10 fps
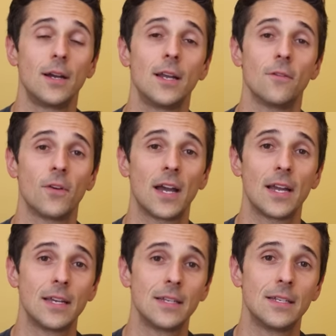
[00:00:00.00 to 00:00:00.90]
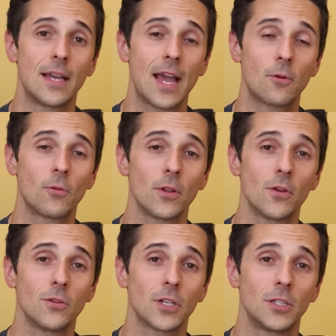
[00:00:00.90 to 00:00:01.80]
If I had one of
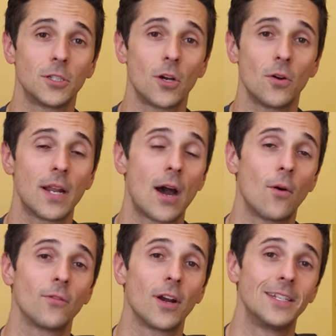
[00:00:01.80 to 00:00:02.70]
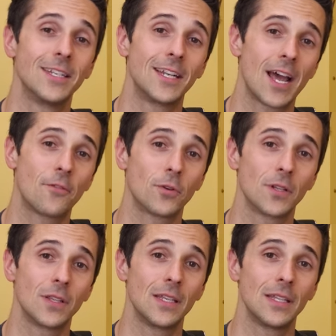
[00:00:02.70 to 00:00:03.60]
those, I'd show it. However, I did have one
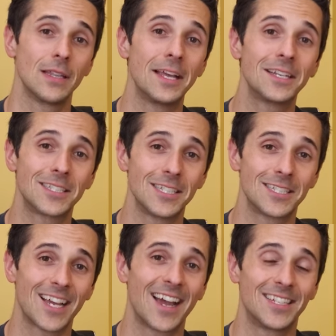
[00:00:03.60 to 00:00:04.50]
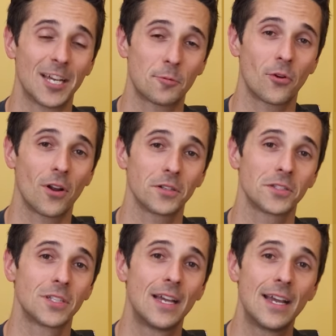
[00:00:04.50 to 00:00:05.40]
of the legacy Saitek
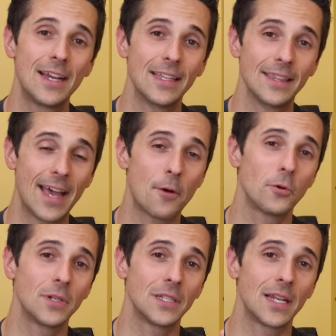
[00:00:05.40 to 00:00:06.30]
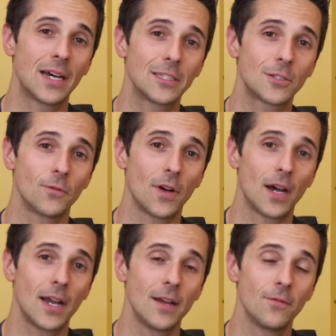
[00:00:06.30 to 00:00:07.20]
products, that one did not
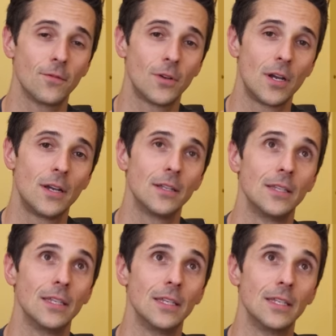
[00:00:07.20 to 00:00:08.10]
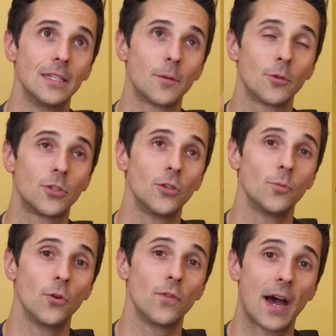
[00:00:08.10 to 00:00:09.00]
survive the number two
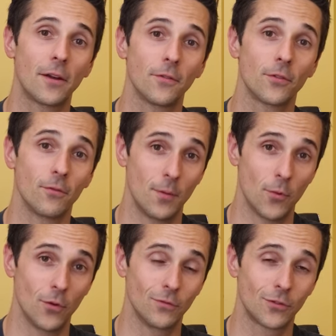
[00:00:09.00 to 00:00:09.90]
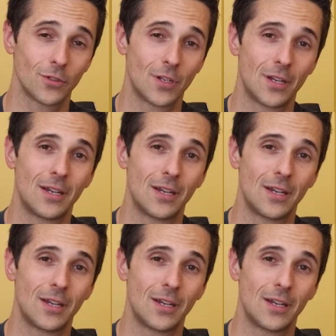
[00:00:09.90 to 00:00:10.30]
move out of three moves,